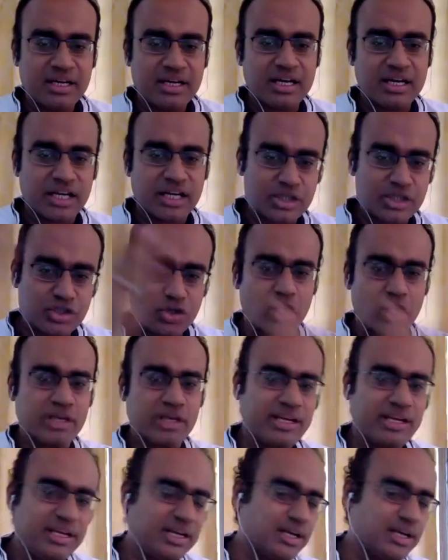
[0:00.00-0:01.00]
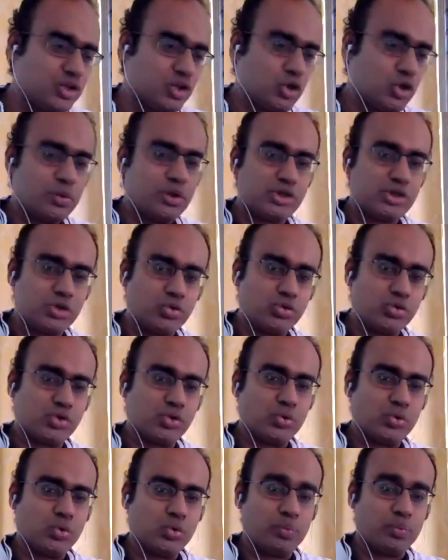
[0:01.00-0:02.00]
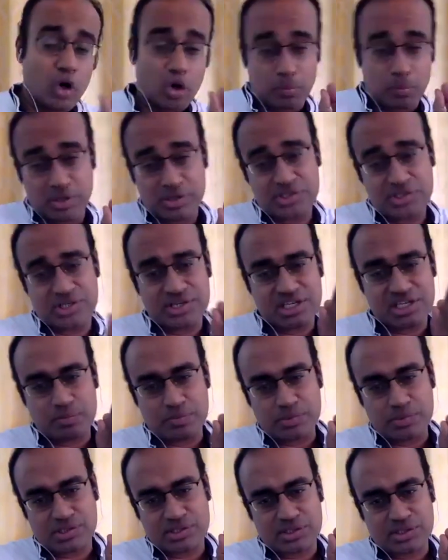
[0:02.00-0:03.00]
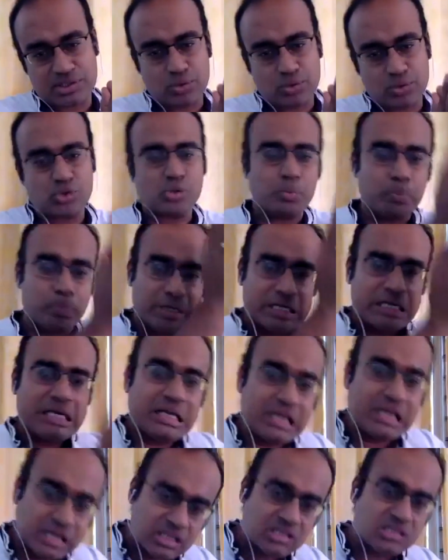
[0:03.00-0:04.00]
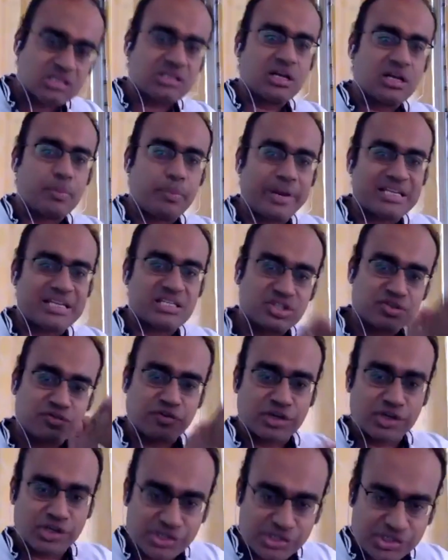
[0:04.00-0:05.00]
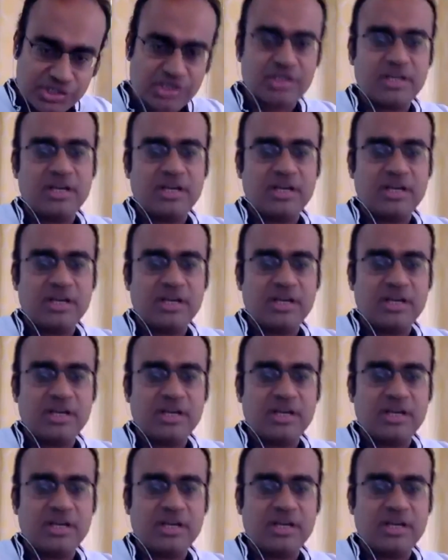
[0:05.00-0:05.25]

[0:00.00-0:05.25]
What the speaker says: Historically, consumers used to, or merchants and businesses used to build a digital presence first.